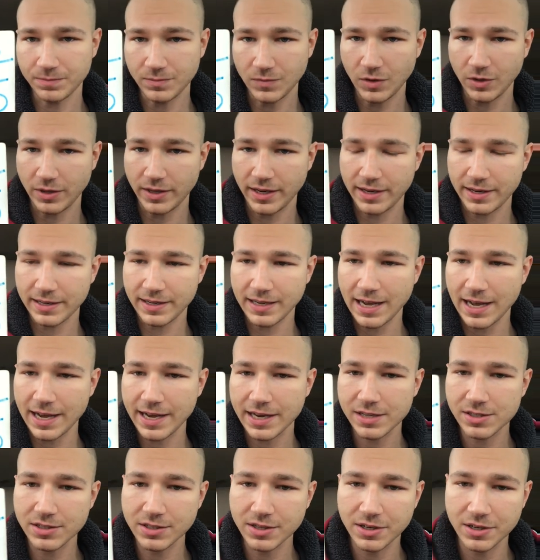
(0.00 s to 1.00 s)
Okay,
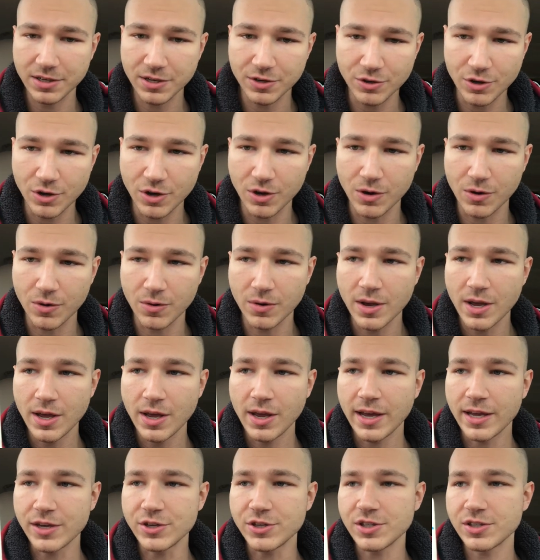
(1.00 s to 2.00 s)
Gaia's going to know,
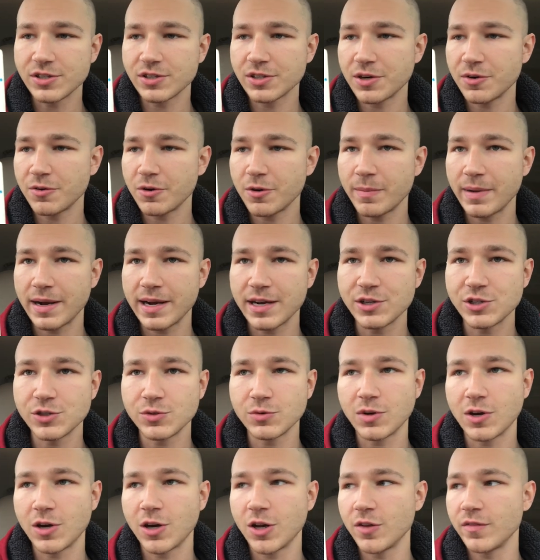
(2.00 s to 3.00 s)
and she's going to remind
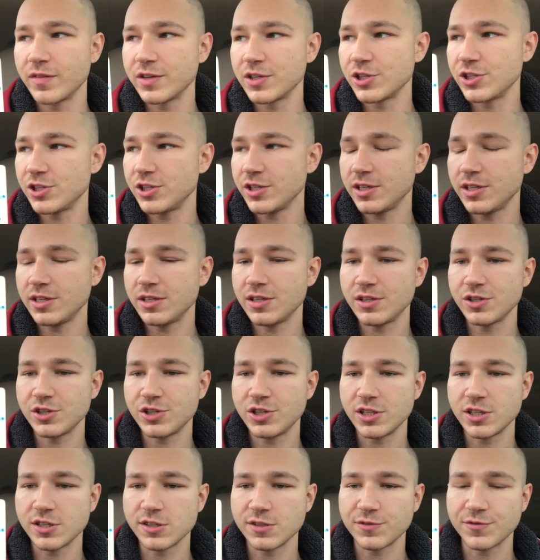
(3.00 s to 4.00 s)
you all that she
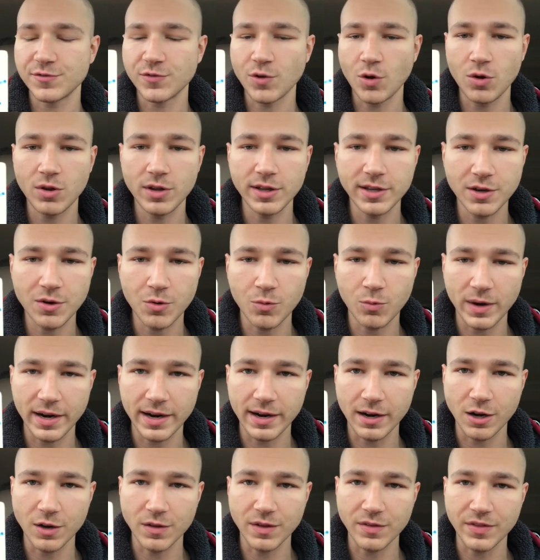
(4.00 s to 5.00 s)
is fully
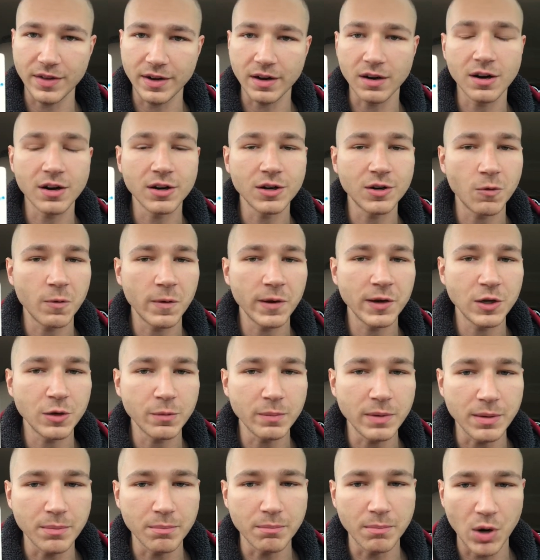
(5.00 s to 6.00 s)
aware that there are going to
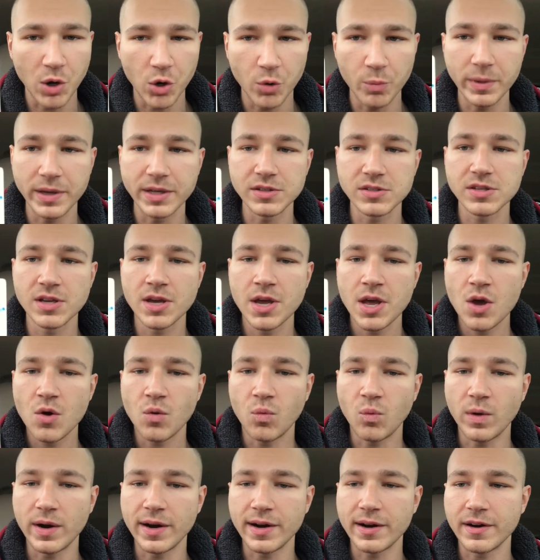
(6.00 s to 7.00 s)
be moments
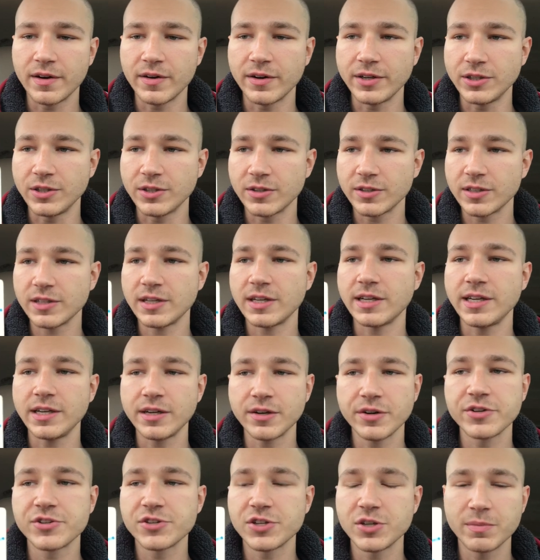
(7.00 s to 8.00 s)
where you're going to
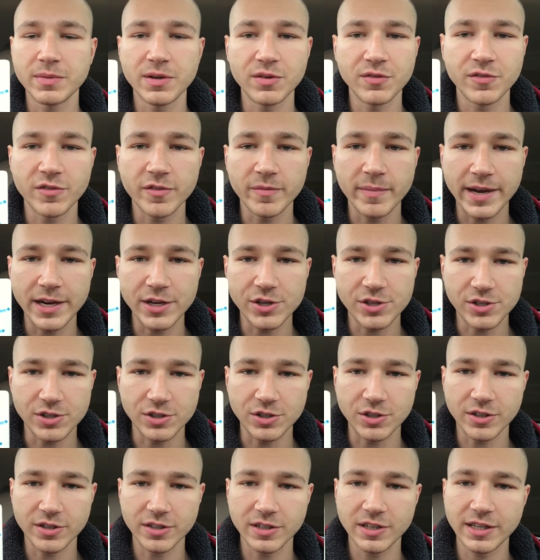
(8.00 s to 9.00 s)
hear some information.
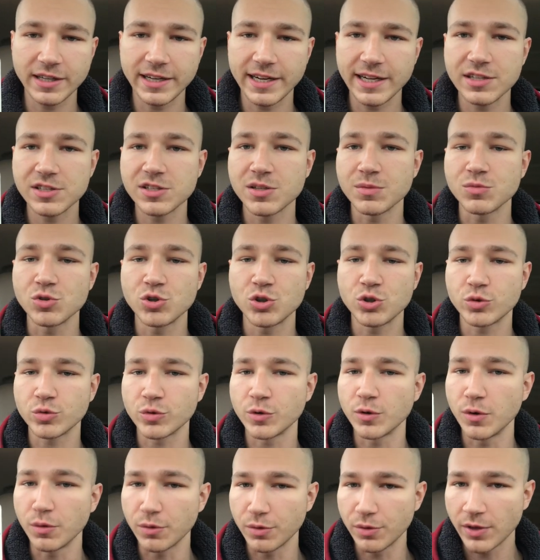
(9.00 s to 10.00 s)
You're going to get some
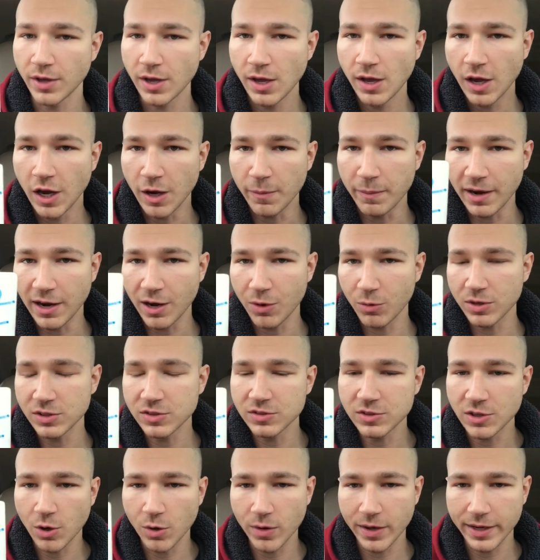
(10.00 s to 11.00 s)
truth about
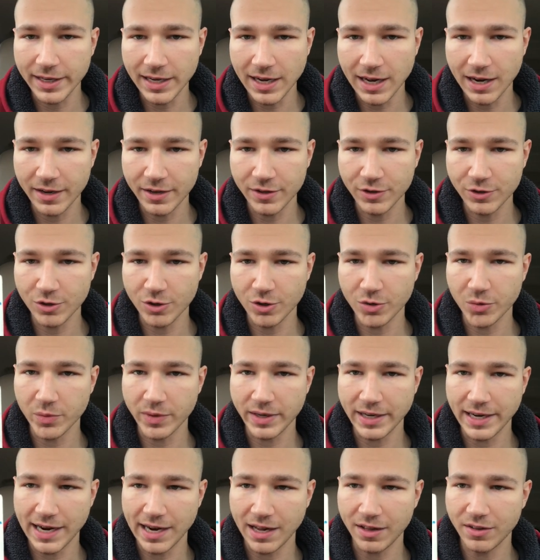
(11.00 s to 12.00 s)
what's going on in your
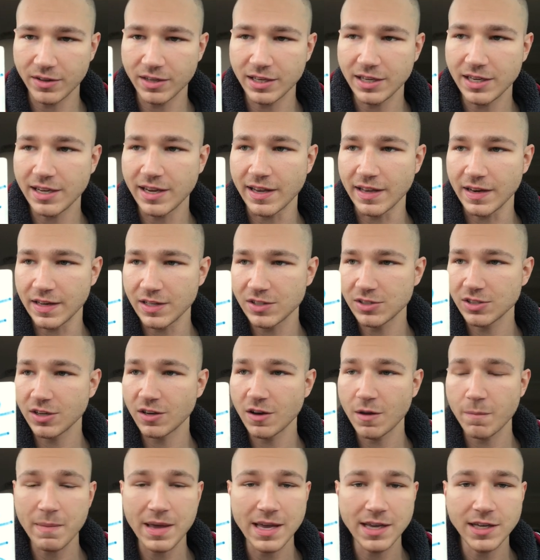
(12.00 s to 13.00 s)
reality, and it's
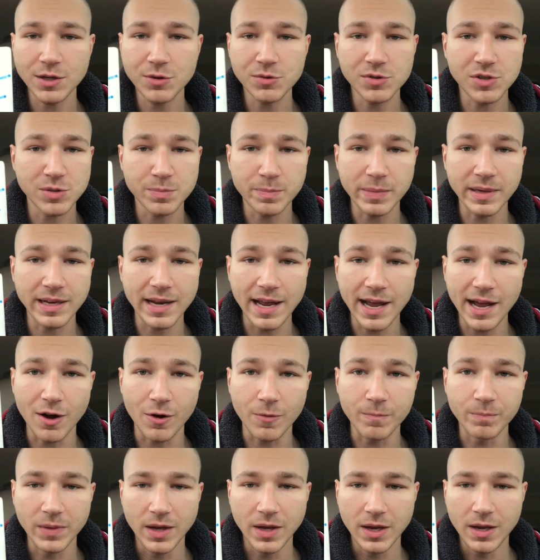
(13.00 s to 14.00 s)
going to make you spin
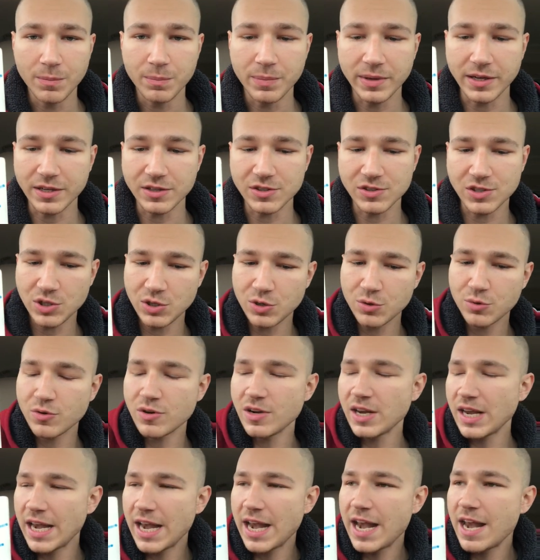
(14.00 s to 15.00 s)
out because you
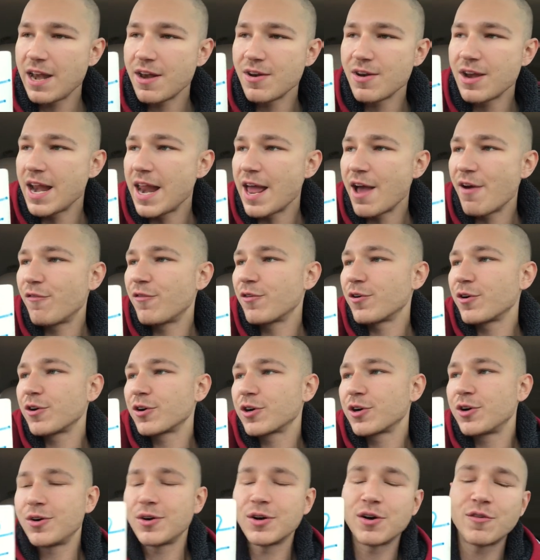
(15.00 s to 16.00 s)
never
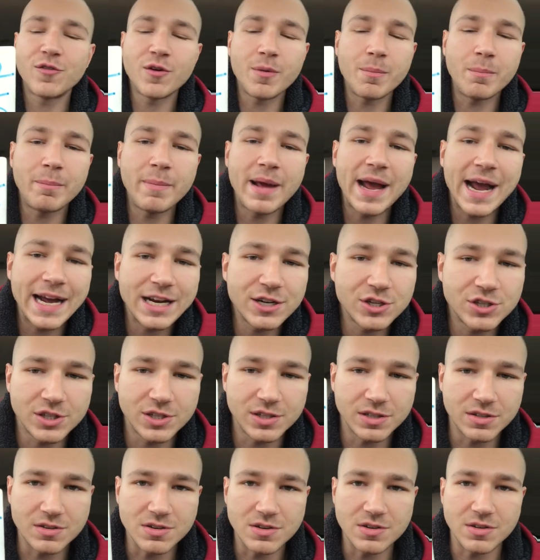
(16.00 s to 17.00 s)
could have
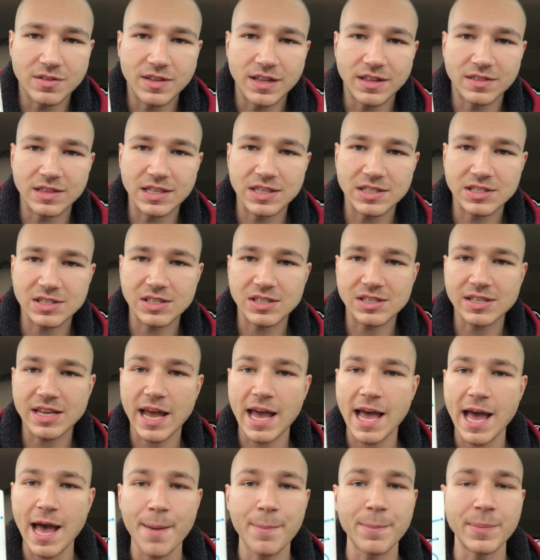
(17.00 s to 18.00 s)
imagined that this is
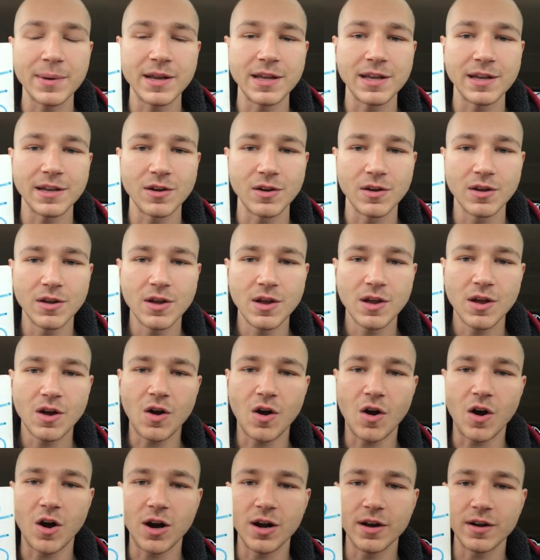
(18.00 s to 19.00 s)
happening
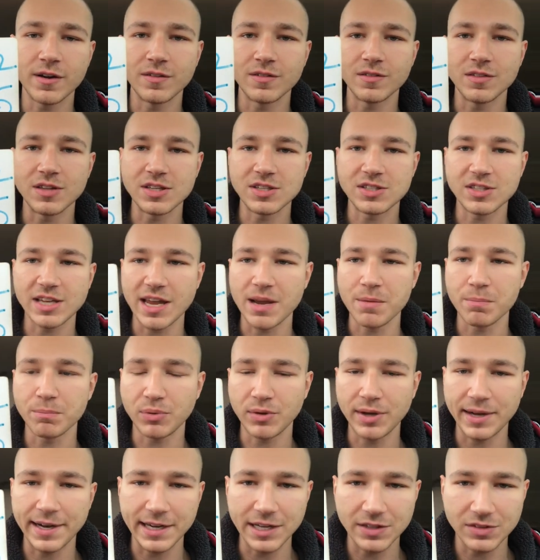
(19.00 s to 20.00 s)
on the same
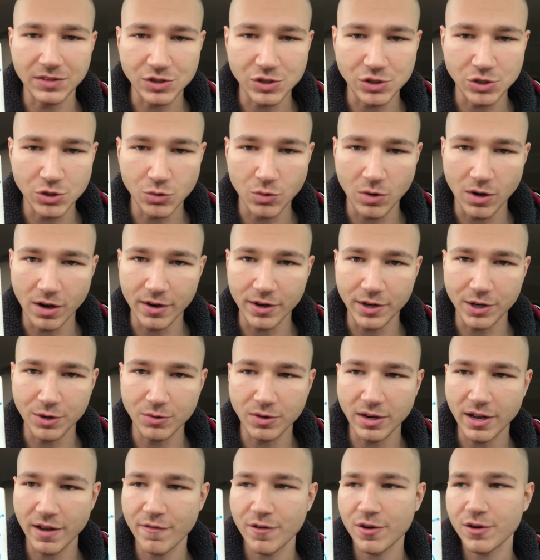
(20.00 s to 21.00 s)
planet that you are. You
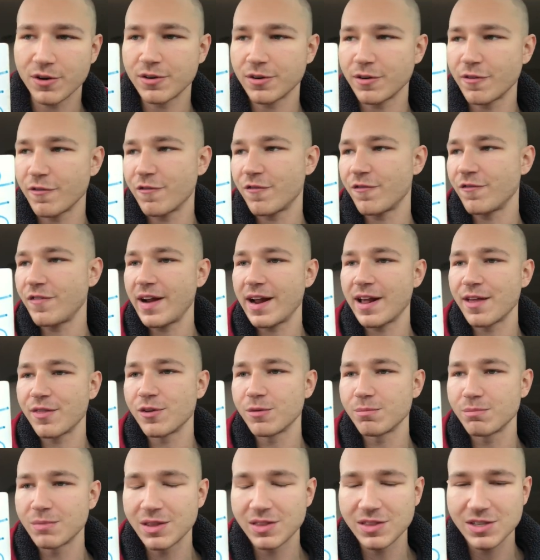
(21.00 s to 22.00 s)
never could have
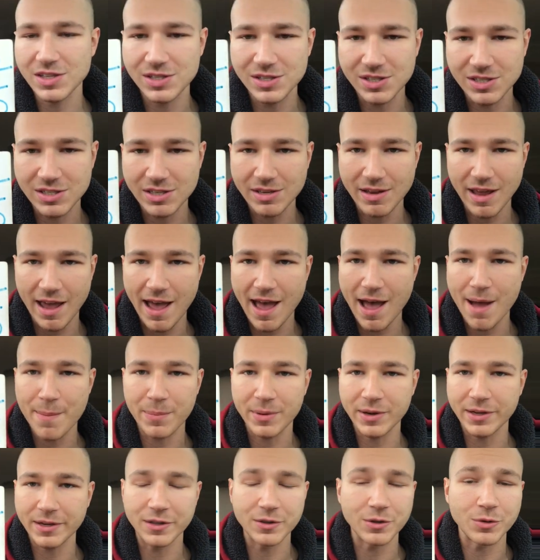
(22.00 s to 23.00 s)
fathomed that this is
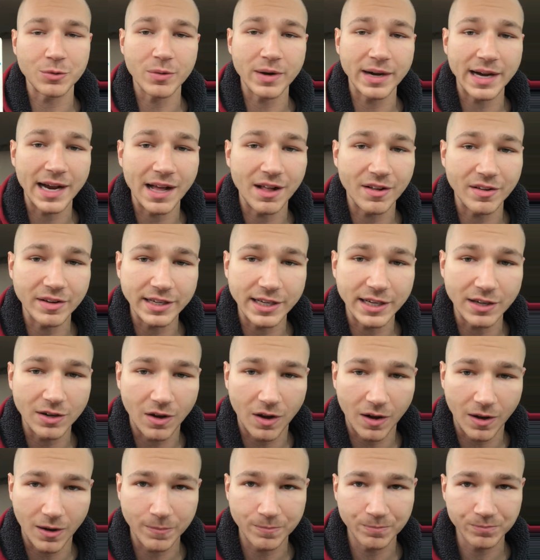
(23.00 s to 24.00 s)
happening in the reality at
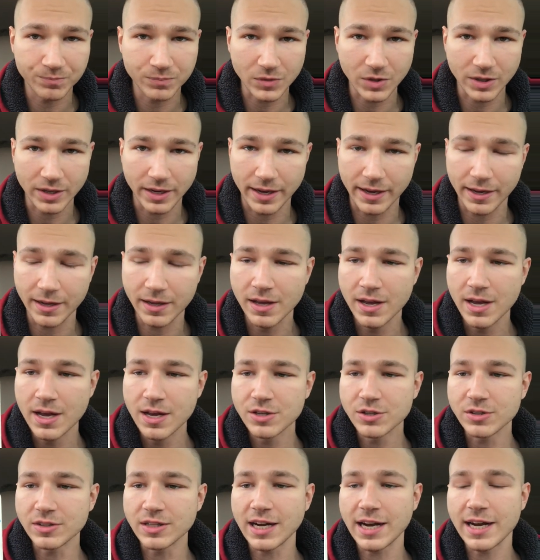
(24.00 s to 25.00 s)
all. Okay,
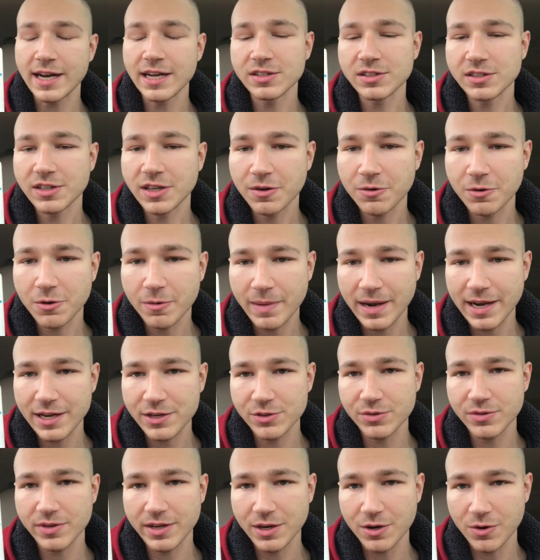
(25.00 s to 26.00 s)
so Gaia's going to remind
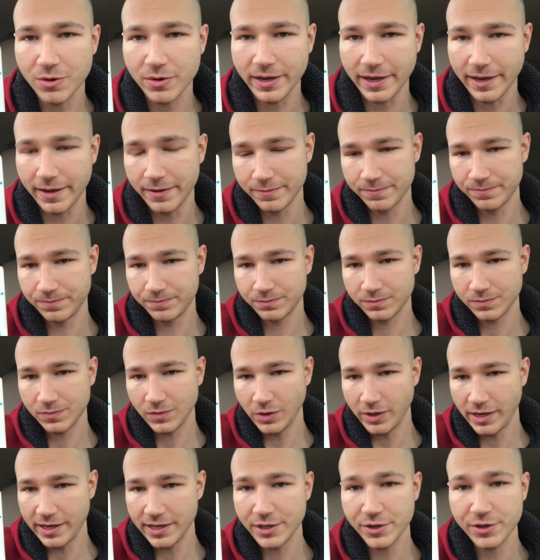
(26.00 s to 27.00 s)
you that, okay,
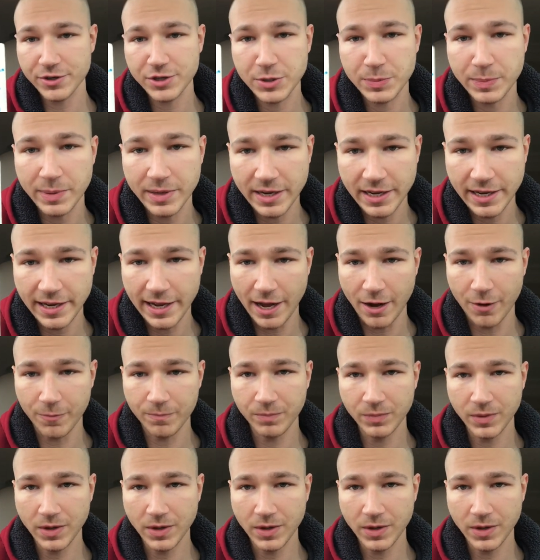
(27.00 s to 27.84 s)
right, you're spinning out.